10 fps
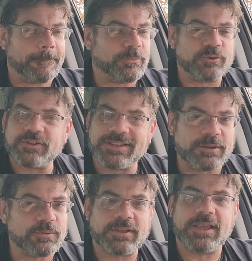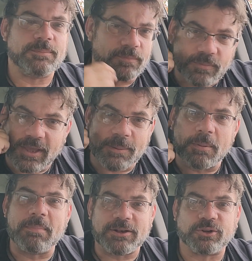Just keep
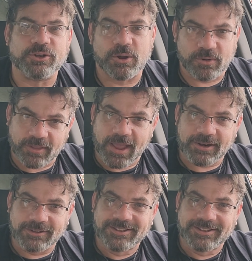a mental note of that,